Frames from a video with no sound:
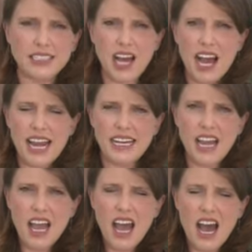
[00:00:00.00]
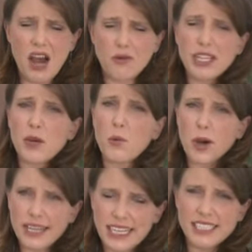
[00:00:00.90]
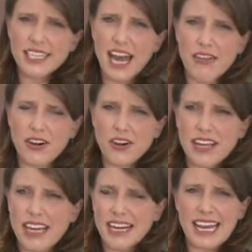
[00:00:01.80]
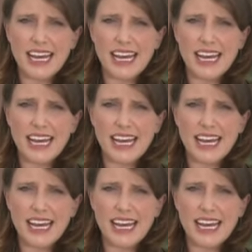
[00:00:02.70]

side. Uh, really working together in,